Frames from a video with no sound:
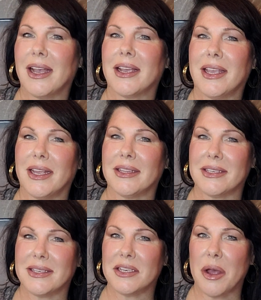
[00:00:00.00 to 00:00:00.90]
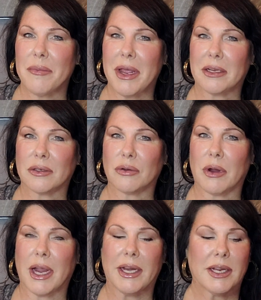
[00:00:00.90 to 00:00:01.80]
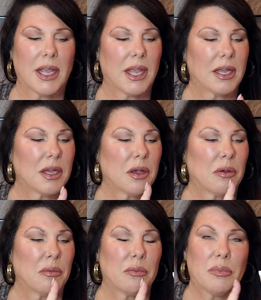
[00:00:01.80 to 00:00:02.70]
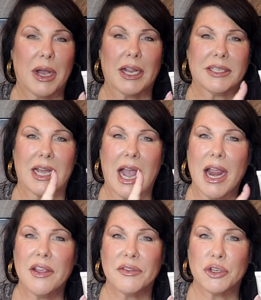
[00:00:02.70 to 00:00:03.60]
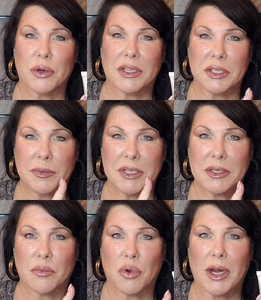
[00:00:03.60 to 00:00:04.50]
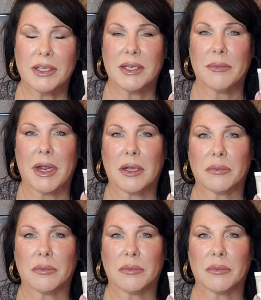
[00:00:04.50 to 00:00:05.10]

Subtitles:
Again, this is not medical grade, but I have enjoyed this because it brightens up my